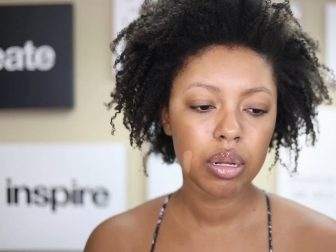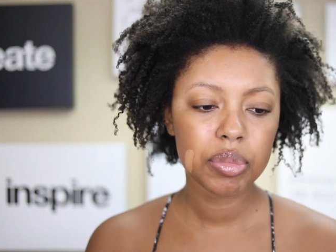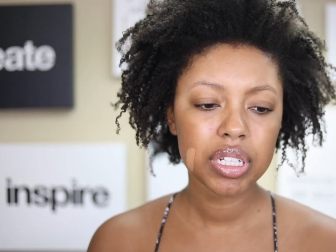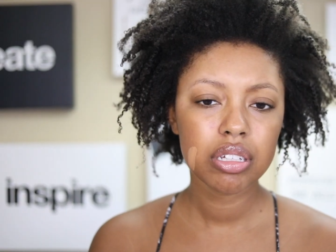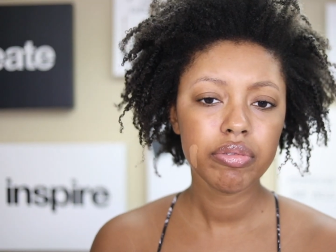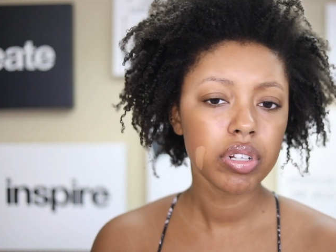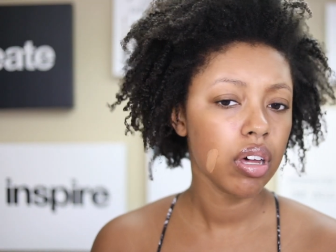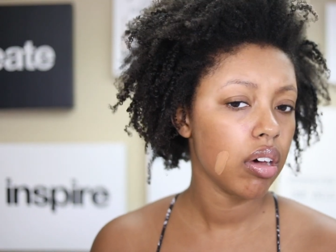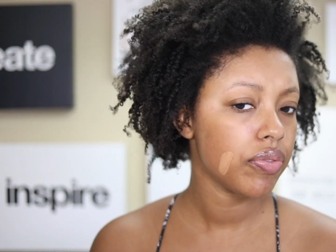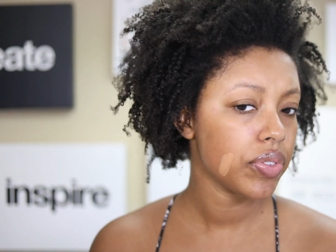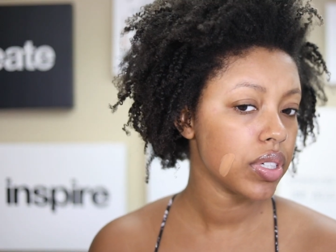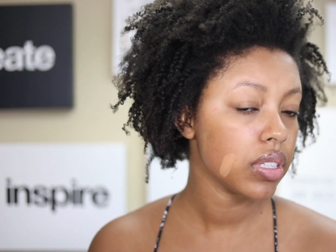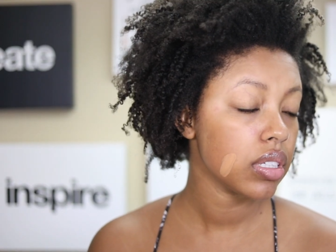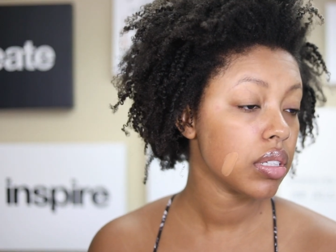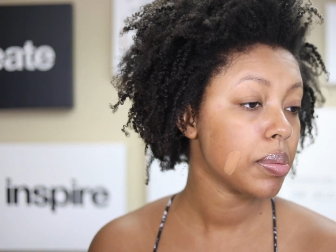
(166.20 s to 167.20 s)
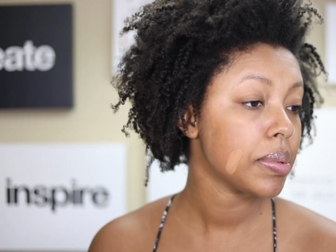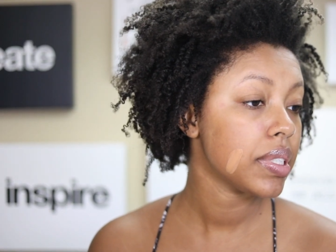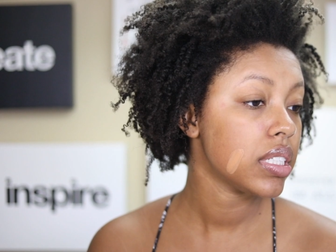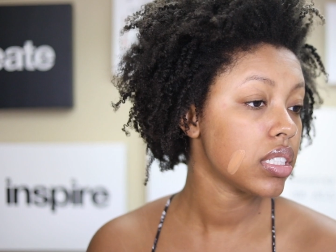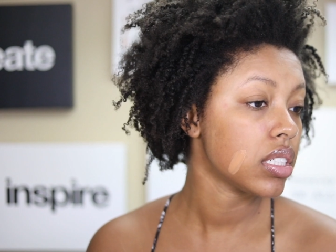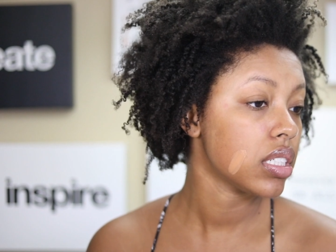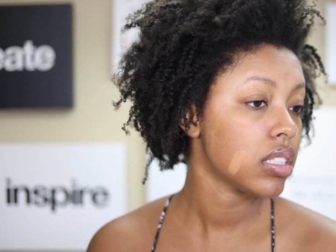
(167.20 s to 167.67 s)
I'm gonna leave it on for a little
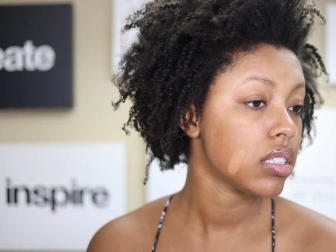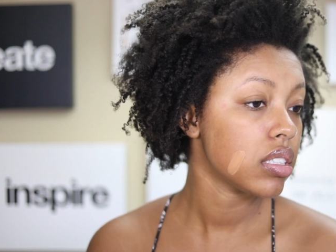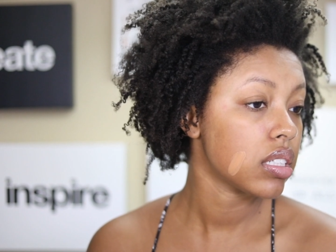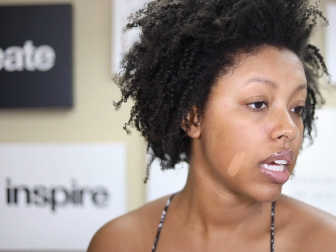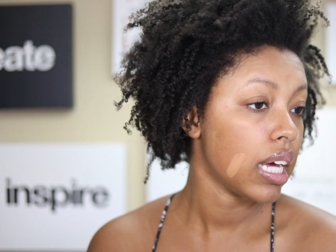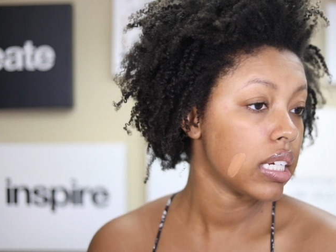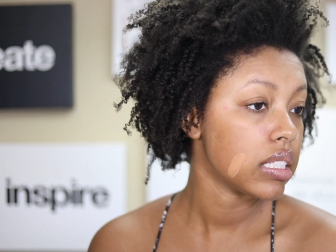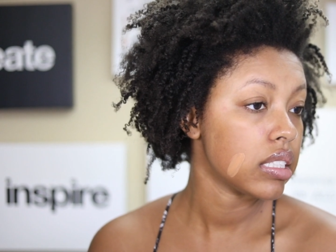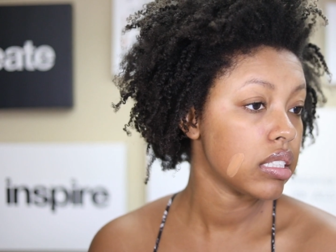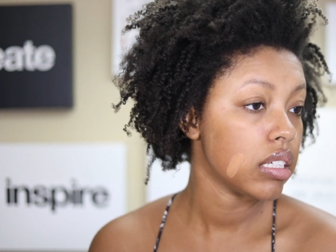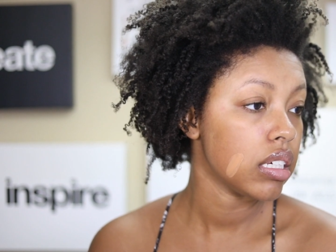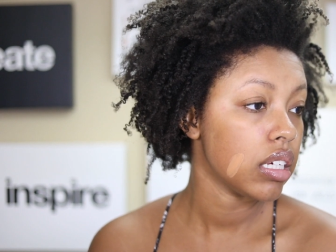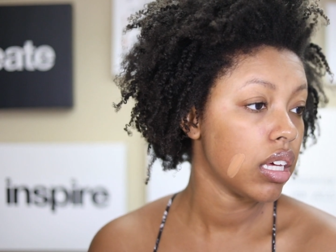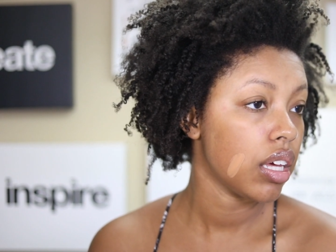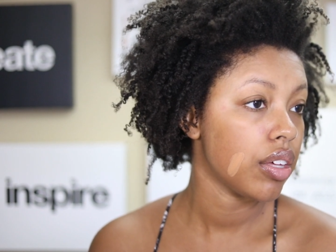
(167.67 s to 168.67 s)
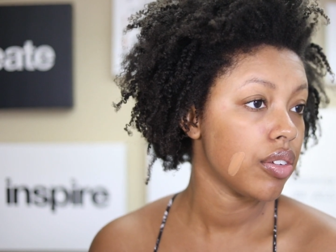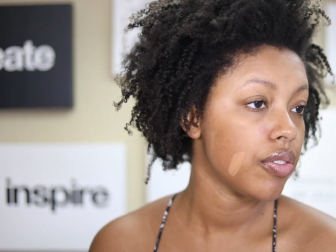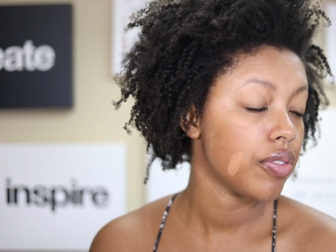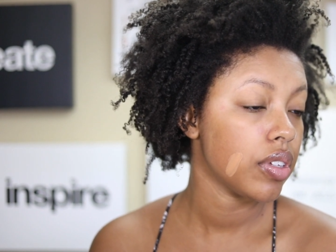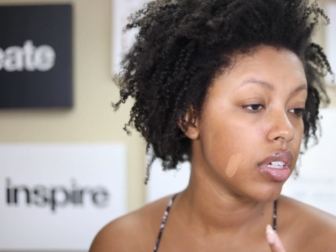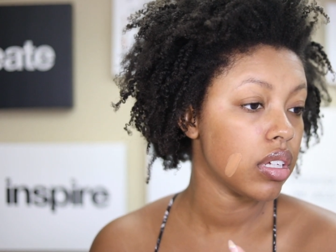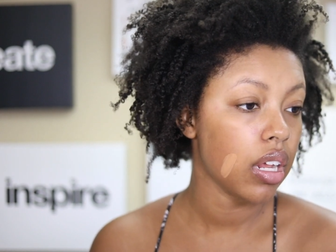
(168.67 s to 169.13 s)
bit just to kind of see
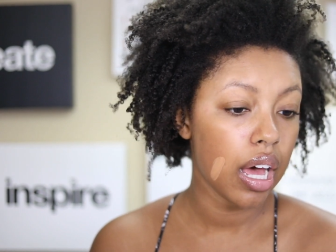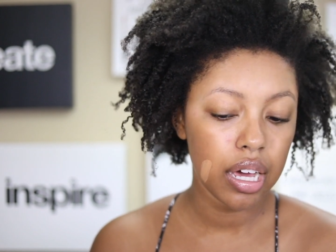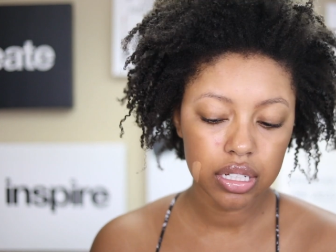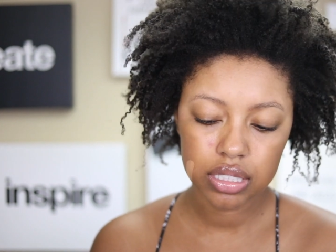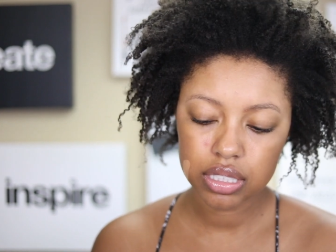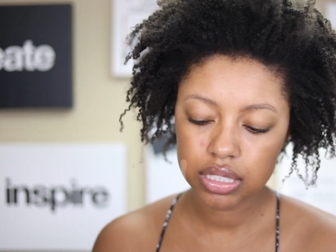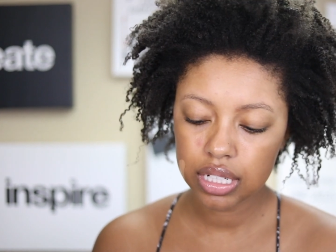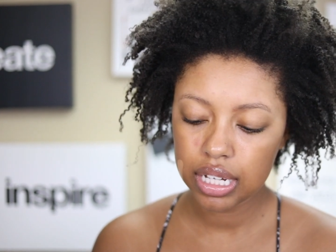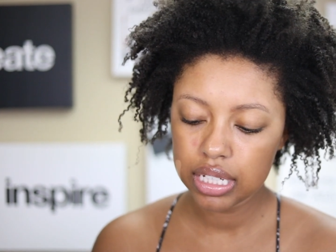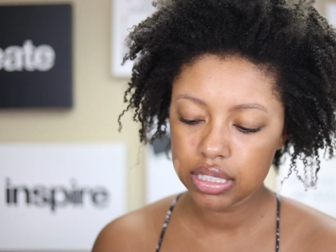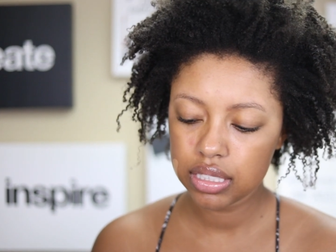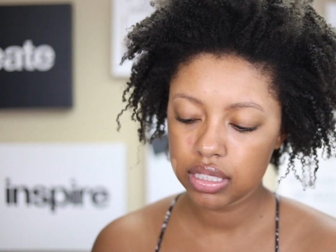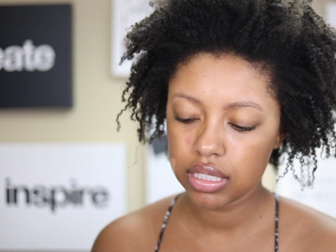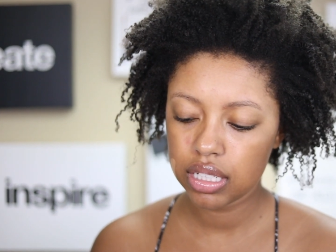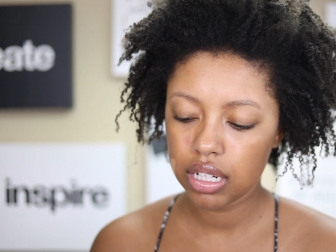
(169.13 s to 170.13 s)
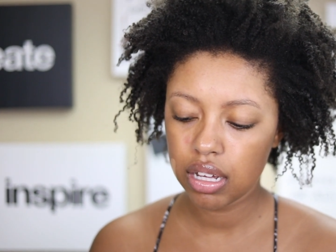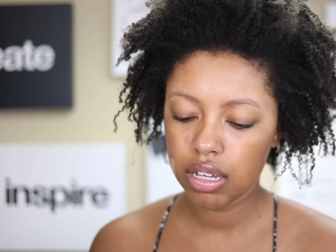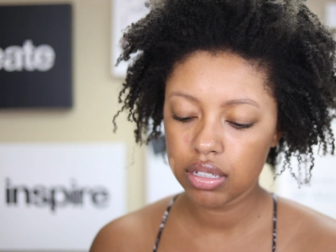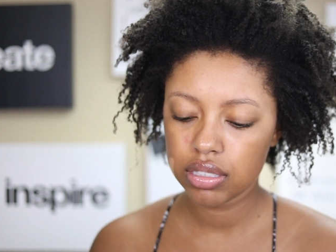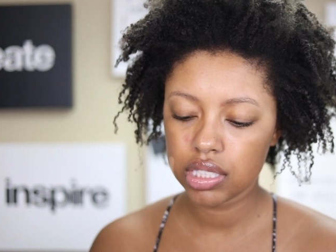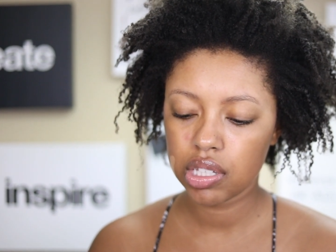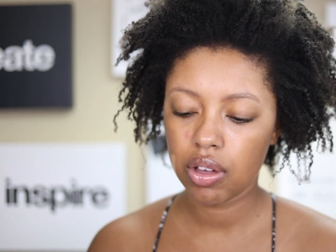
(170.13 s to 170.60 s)
if it oxidizes at
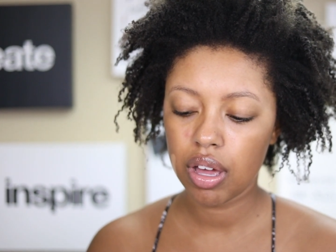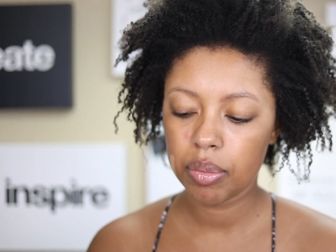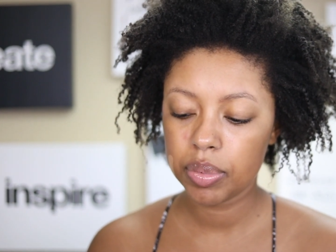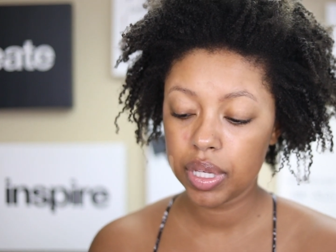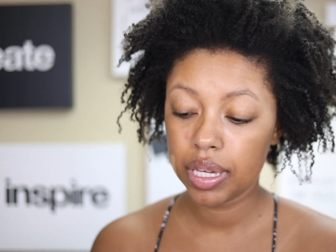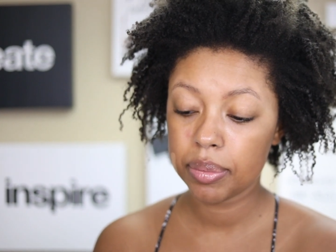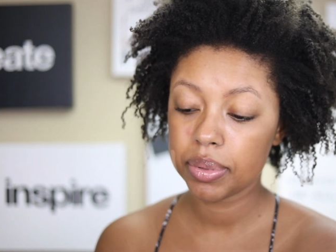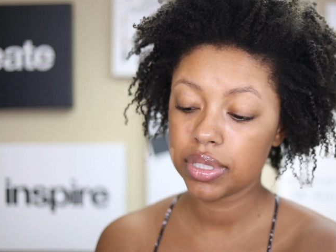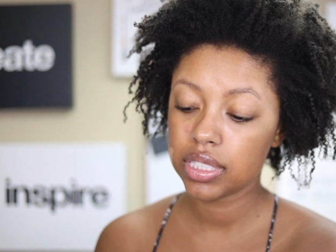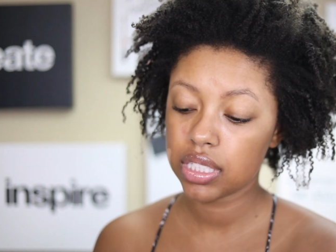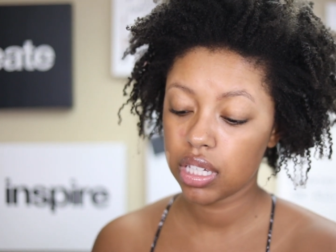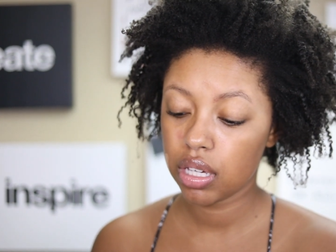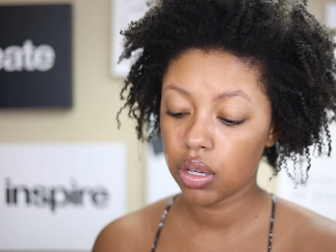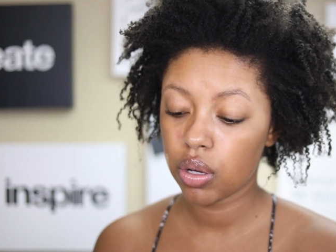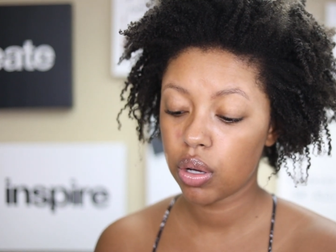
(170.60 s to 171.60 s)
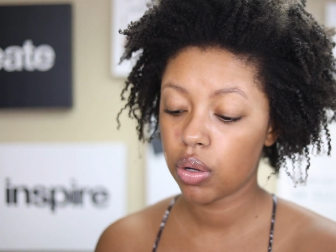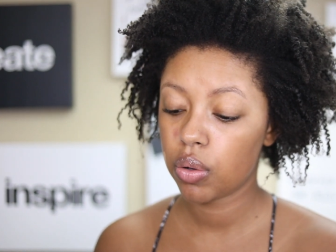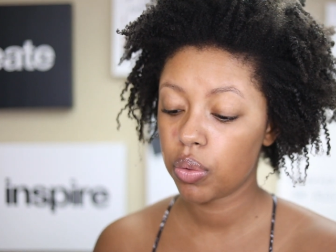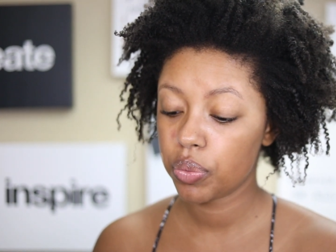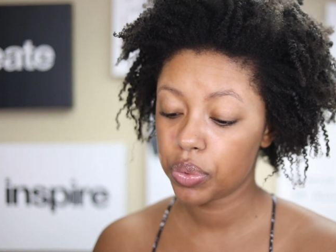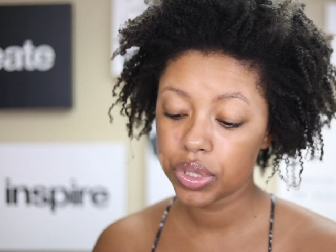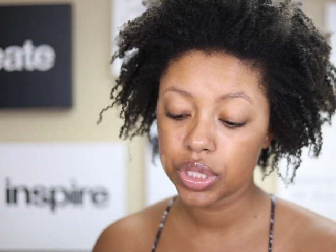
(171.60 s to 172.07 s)
all. So I'll be able to
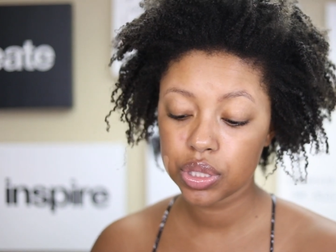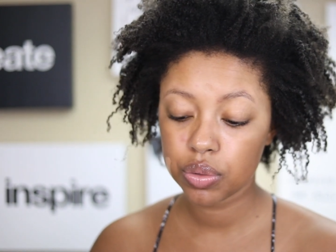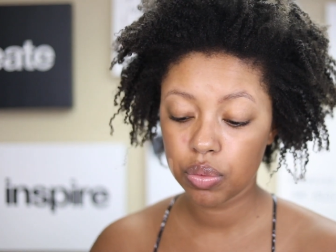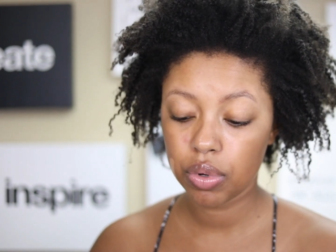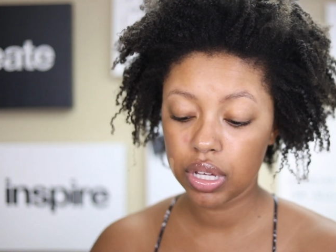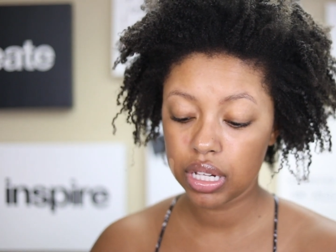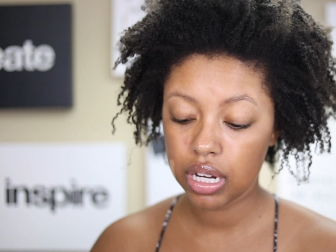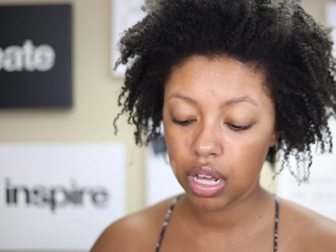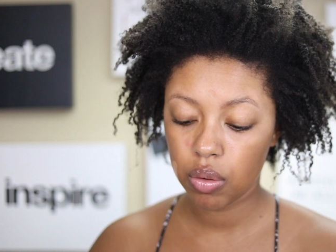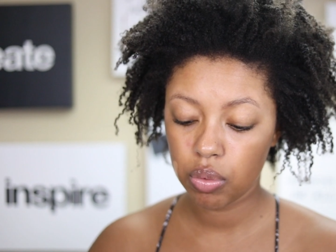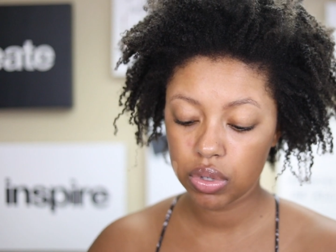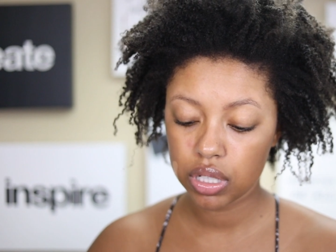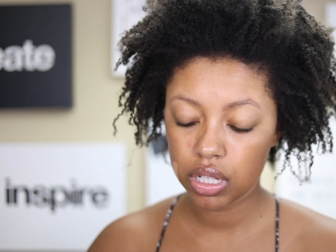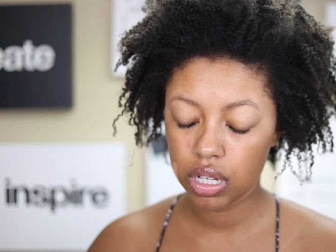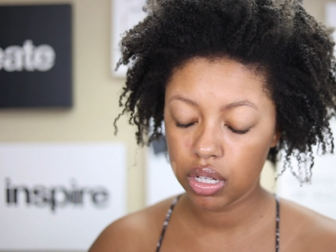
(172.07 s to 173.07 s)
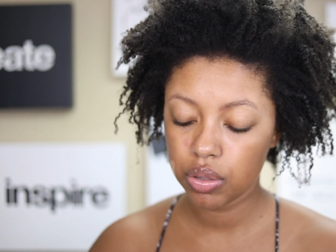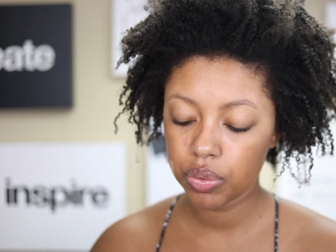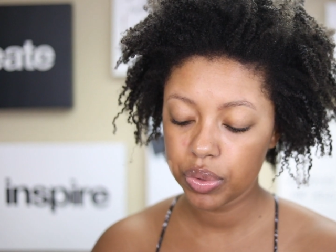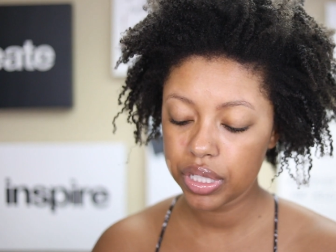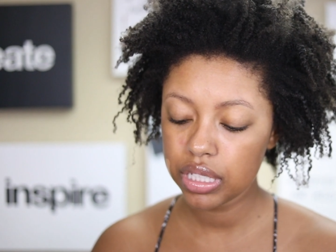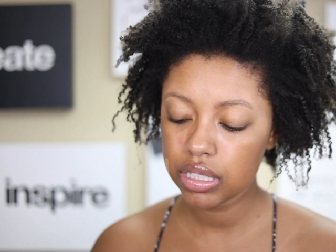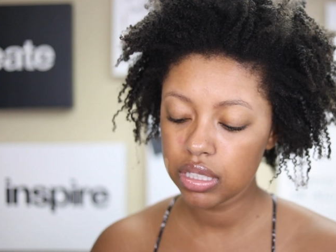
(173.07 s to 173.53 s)
tell which one I wanna go
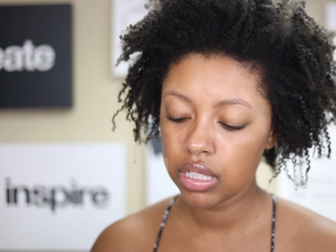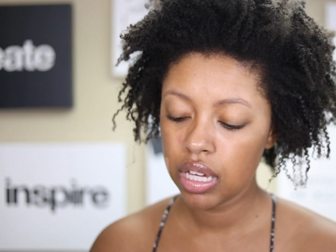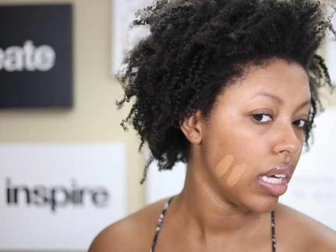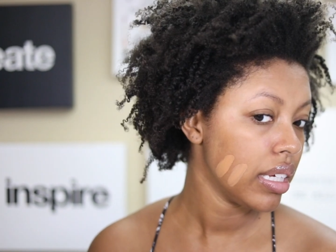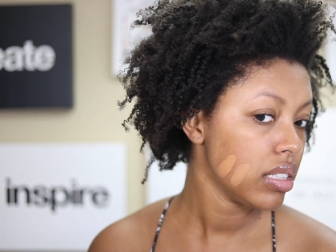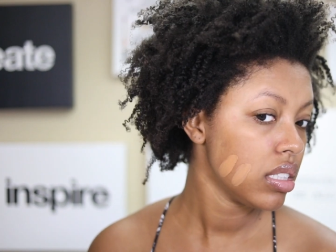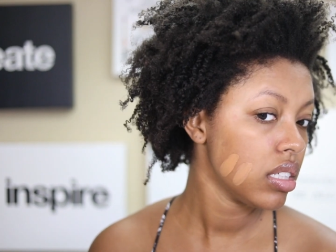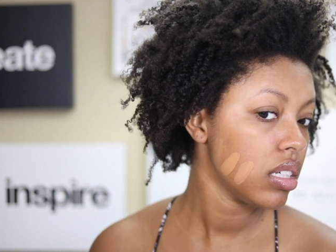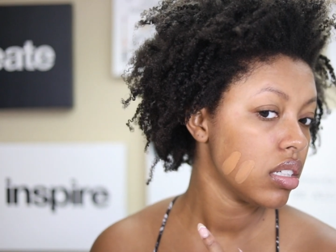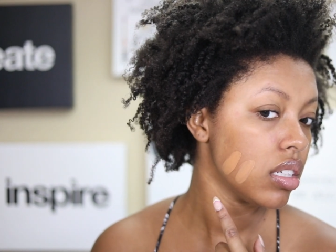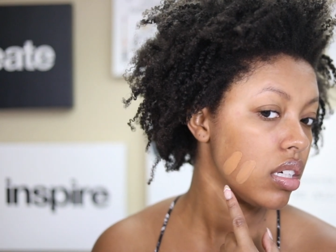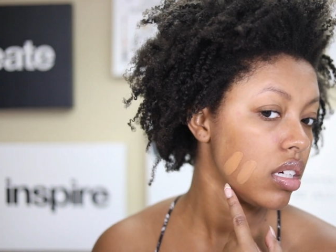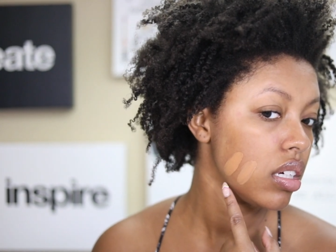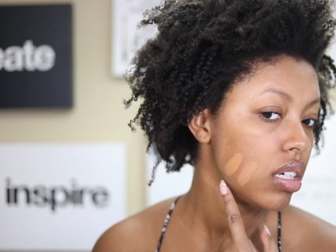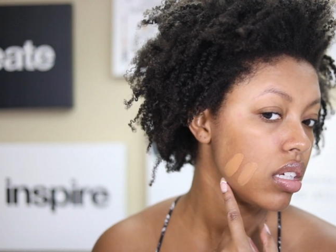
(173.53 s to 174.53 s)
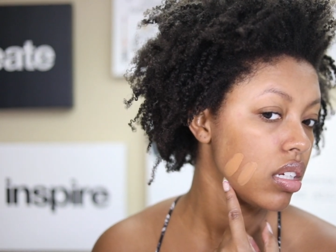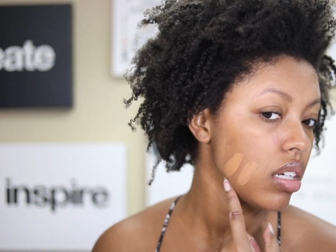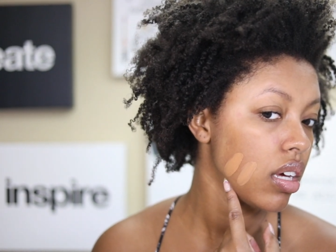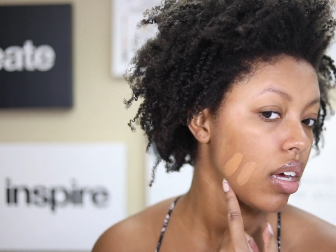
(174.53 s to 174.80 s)
with. 19 quarantine in,